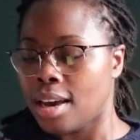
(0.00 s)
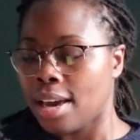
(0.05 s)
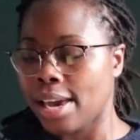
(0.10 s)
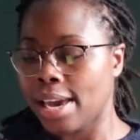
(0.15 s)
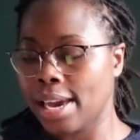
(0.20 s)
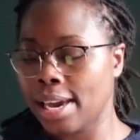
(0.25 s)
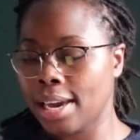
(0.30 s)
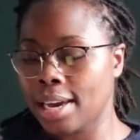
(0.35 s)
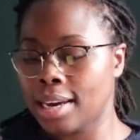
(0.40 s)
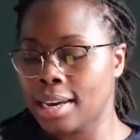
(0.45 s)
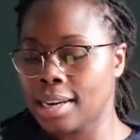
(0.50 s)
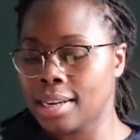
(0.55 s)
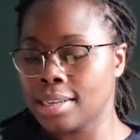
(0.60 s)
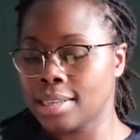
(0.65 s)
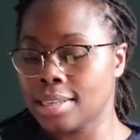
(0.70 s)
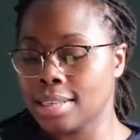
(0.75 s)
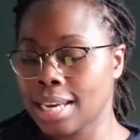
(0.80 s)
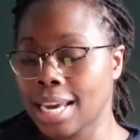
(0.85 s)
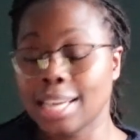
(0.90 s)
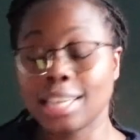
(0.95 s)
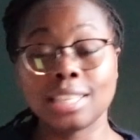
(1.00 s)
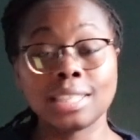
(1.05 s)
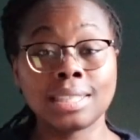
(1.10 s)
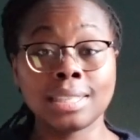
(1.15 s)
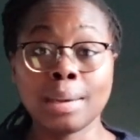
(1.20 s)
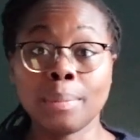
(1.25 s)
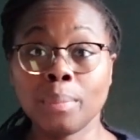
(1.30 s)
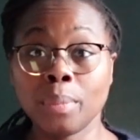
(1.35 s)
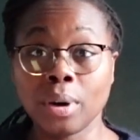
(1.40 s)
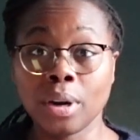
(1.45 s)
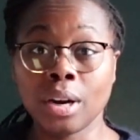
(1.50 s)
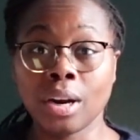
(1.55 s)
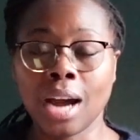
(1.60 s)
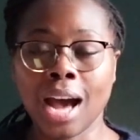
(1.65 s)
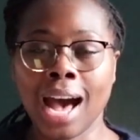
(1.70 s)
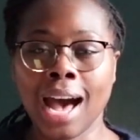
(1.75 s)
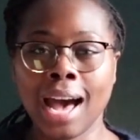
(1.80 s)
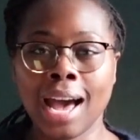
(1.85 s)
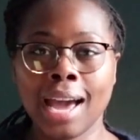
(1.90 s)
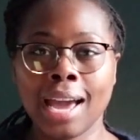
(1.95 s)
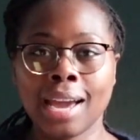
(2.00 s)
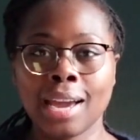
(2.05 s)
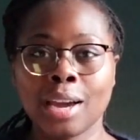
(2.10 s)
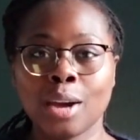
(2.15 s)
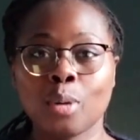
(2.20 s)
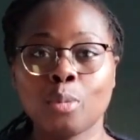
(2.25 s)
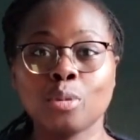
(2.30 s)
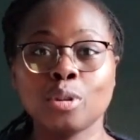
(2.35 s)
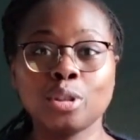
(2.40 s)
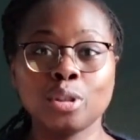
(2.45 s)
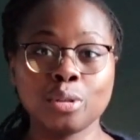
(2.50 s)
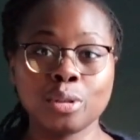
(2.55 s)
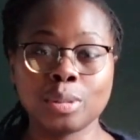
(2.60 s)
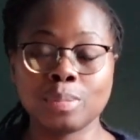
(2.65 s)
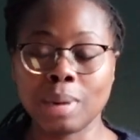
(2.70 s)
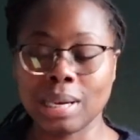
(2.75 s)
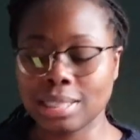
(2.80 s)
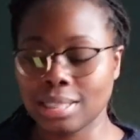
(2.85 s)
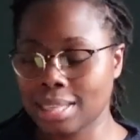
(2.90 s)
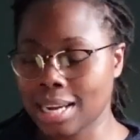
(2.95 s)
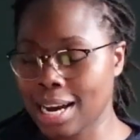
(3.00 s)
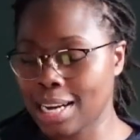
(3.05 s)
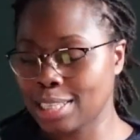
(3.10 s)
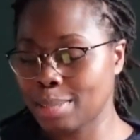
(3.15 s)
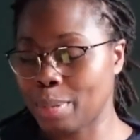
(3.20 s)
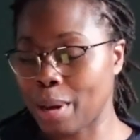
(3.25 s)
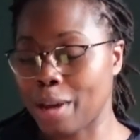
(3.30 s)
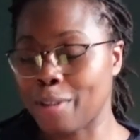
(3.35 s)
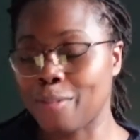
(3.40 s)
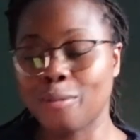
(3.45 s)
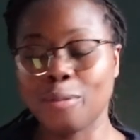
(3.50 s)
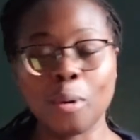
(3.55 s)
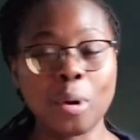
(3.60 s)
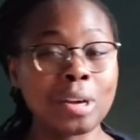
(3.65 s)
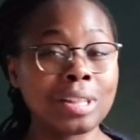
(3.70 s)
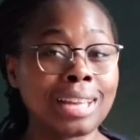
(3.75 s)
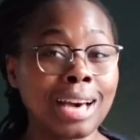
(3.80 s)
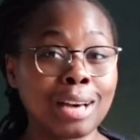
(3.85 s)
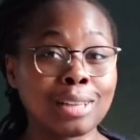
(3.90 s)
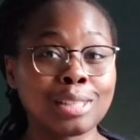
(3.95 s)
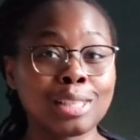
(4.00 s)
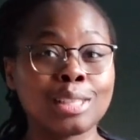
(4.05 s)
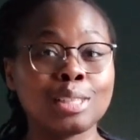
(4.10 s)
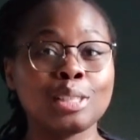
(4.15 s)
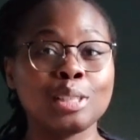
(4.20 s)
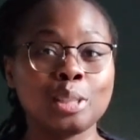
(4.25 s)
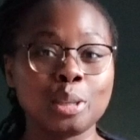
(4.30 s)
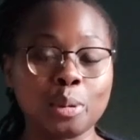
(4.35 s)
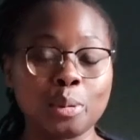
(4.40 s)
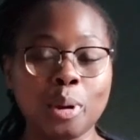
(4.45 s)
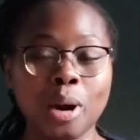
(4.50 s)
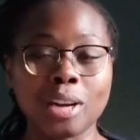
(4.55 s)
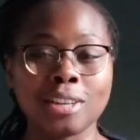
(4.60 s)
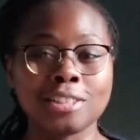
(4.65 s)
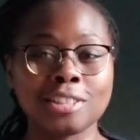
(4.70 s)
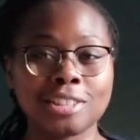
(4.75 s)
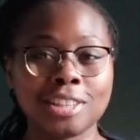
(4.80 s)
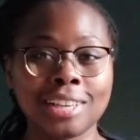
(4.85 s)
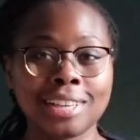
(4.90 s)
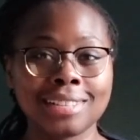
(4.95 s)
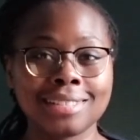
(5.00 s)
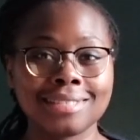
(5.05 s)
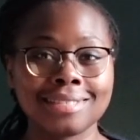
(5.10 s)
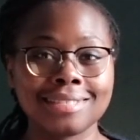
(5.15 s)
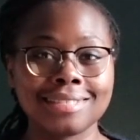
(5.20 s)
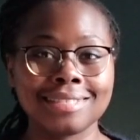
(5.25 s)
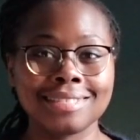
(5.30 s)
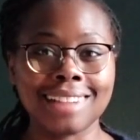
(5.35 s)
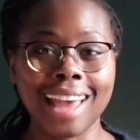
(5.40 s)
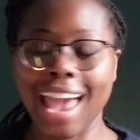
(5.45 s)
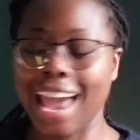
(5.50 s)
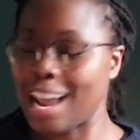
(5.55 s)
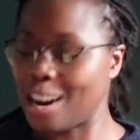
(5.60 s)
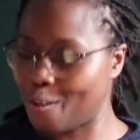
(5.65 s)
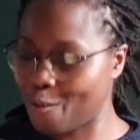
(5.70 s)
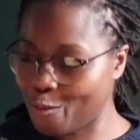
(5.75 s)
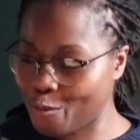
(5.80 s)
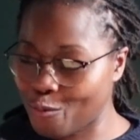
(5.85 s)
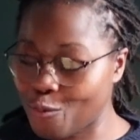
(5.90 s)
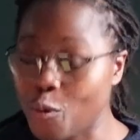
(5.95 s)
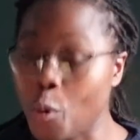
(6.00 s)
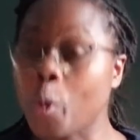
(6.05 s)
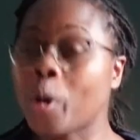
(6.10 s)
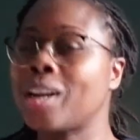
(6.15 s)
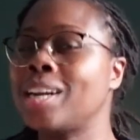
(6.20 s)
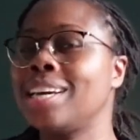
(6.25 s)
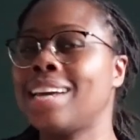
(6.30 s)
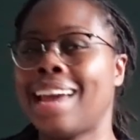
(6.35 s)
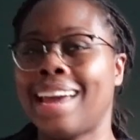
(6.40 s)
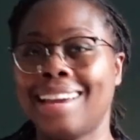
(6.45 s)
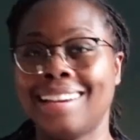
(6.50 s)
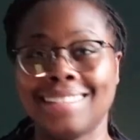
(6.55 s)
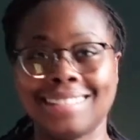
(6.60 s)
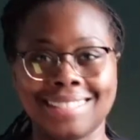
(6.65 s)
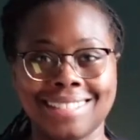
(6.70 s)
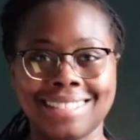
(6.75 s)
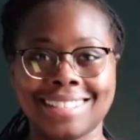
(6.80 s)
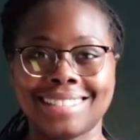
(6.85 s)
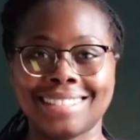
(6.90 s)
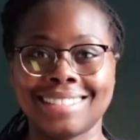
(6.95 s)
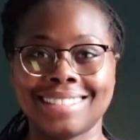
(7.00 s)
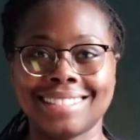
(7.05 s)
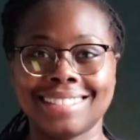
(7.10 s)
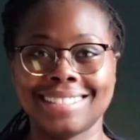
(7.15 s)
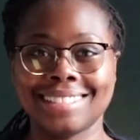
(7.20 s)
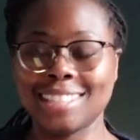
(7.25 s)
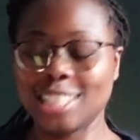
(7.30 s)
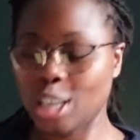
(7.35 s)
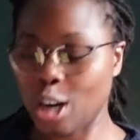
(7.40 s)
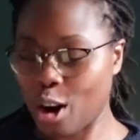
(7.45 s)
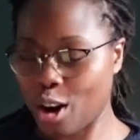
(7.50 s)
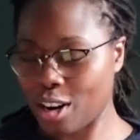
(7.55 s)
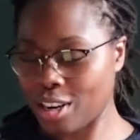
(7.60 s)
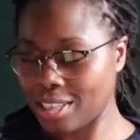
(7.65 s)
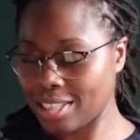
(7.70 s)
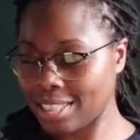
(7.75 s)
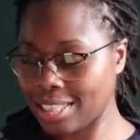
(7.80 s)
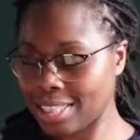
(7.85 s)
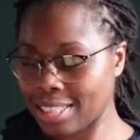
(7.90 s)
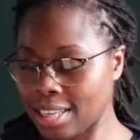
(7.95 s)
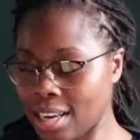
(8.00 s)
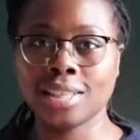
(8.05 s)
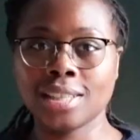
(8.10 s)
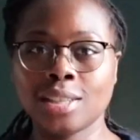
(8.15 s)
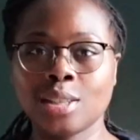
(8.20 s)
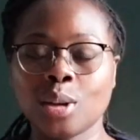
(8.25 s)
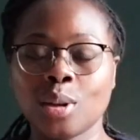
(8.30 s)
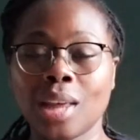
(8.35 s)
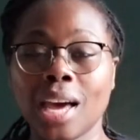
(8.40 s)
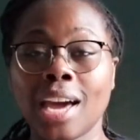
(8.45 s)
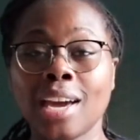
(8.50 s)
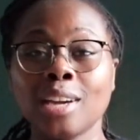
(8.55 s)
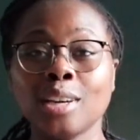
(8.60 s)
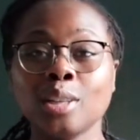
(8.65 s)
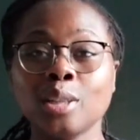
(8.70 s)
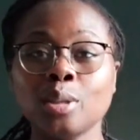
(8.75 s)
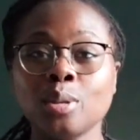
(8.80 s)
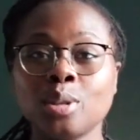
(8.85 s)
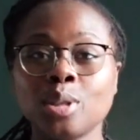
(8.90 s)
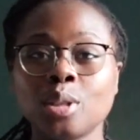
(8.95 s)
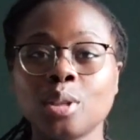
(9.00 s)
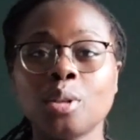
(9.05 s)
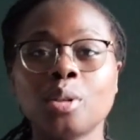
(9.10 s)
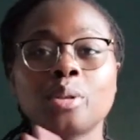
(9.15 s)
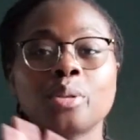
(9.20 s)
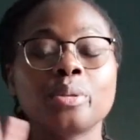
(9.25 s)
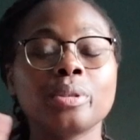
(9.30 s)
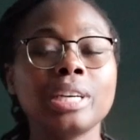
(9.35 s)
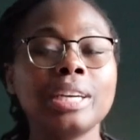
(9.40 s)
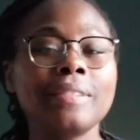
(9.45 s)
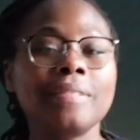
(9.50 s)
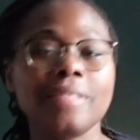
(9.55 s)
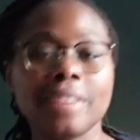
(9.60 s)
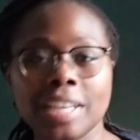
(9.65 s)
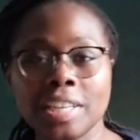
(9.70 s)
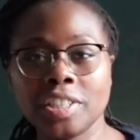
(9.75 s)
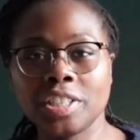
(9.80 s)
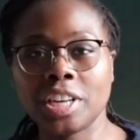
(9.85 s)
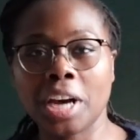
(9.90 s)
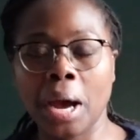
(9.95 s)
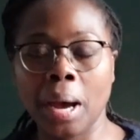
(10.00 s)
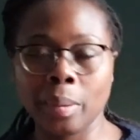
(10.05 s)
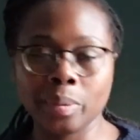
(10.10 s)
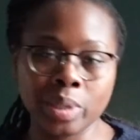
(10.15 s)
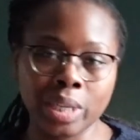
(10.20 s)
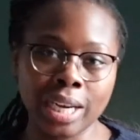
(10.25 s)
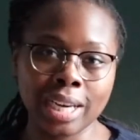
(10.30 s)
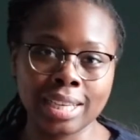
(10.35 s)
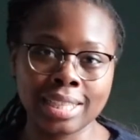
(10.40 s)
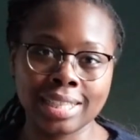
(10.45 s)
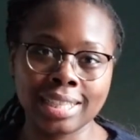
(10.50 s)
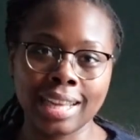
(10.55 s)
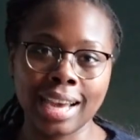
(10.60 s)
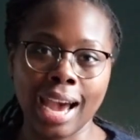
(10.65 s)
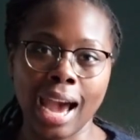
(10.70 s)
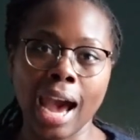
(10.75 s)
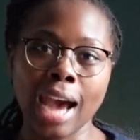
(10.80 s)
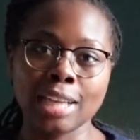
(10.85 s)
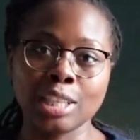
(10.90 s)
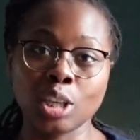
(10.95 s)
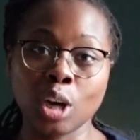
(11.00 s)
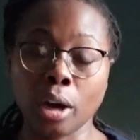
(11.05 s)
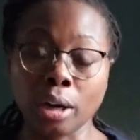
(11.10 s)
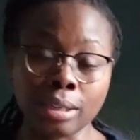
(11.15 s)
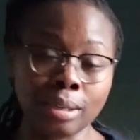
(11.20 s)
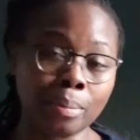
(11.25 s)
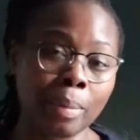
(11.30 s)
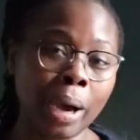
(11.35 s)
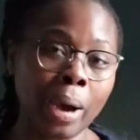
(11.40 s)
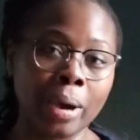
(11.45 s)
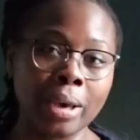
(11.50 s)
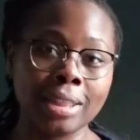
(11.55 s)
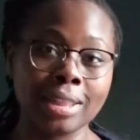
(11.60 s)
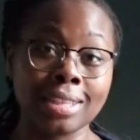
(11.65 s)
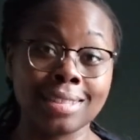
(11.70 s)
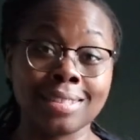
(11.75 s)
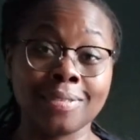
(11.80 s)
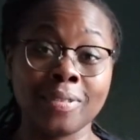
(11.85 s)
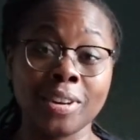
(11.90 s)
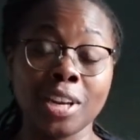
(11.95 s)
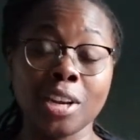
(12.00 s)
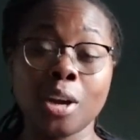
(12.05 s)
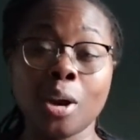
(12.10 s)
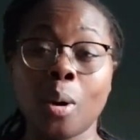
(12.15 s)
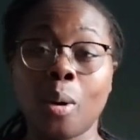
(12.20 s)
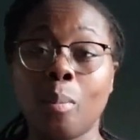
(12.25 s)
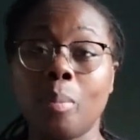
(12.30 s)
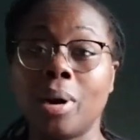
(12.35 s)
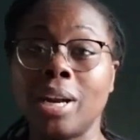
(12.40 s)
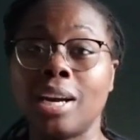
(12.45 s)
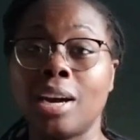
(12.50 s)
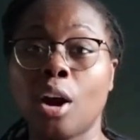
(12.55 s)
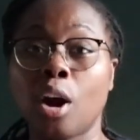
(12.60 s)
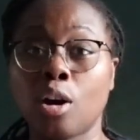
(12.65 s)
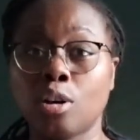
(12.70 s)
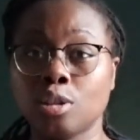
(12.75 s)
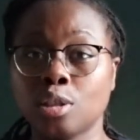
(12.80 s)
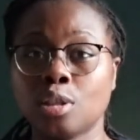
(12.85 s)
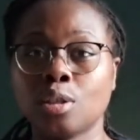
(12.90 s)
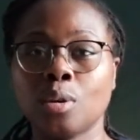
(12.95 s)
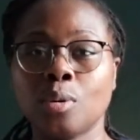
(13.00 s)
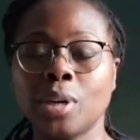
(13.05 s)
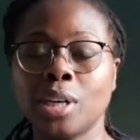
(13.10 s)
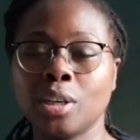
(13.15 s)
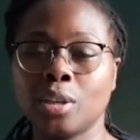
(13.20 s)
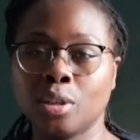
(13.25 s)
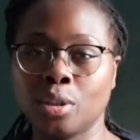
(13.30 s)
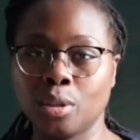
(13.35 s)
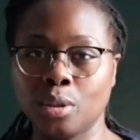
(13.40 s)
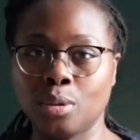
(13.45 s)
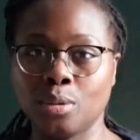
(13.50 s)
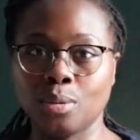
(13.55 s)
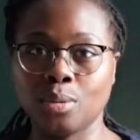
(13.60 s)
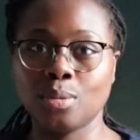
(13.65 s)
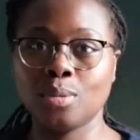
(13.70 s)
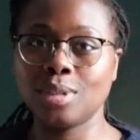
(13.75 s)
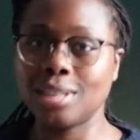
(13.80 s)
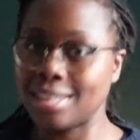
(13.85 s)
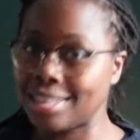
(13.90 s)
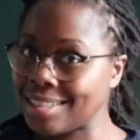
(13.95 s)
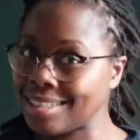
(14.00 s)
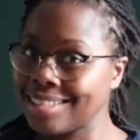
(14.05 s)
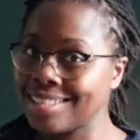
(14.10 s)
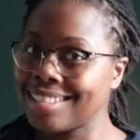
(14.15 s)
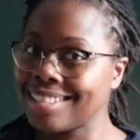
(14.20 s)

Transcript: And in December, I reduced my stash by 4,248 yards. So that includes the 3 finished objects that I talked about in this video, but it also includes